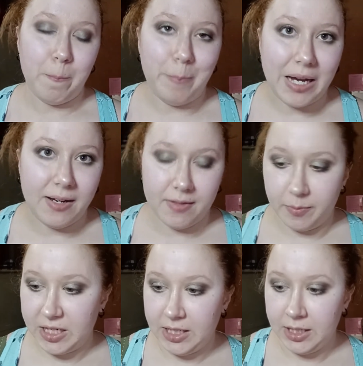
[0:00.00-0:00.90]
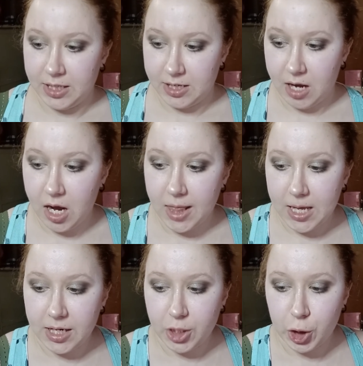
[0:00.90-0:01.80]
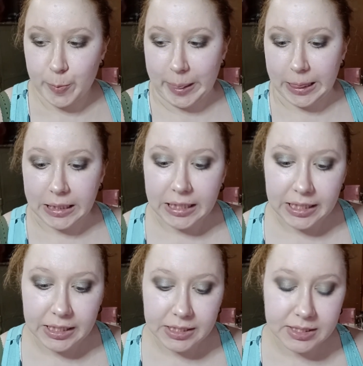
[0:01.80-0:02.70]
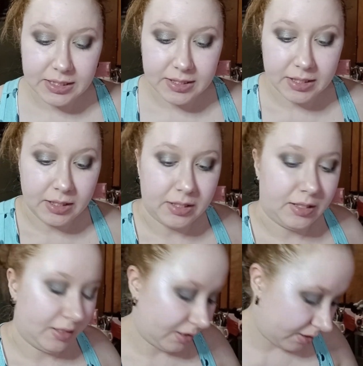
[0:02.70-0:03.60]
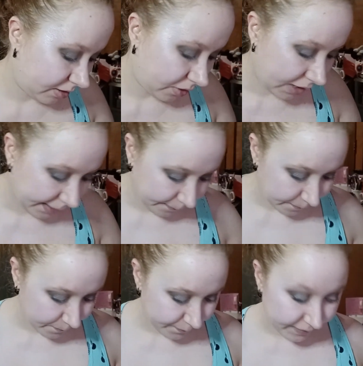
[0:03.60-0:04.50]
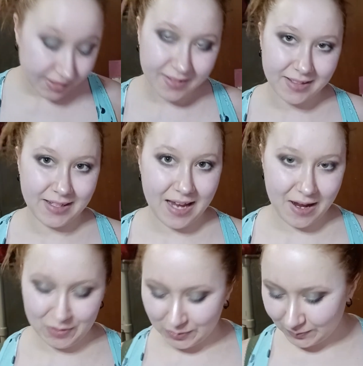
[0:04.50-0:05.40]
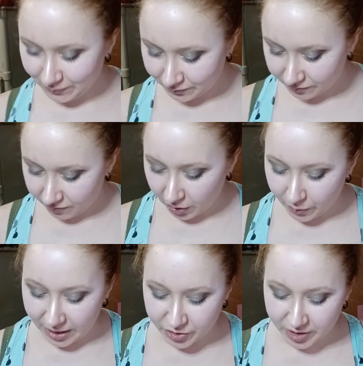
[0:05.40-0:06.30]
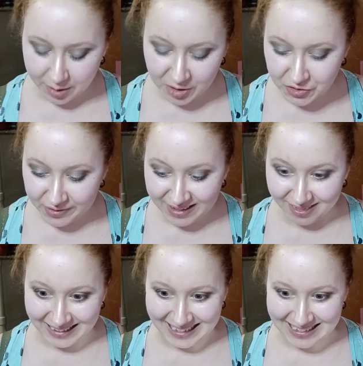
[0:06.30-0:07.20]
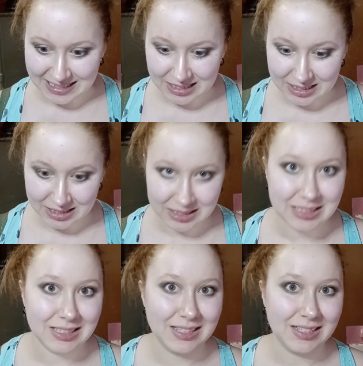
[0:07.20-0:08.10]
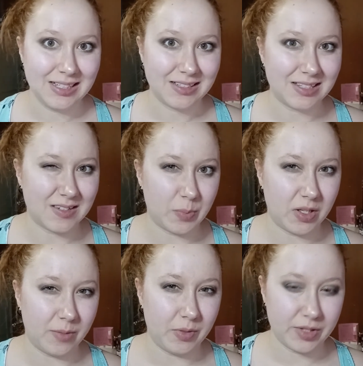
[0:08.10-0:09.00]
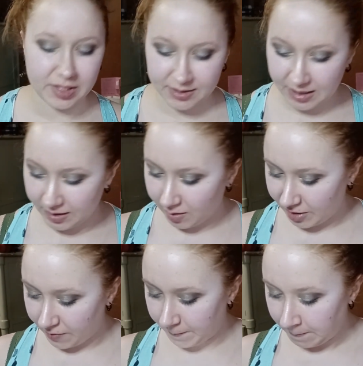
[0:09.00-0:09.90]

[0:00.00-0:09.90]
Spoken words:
Bathe me in highlighter, please. Okay, now, oh, actually, I'm going to do that last because it's the part I'm most excited about.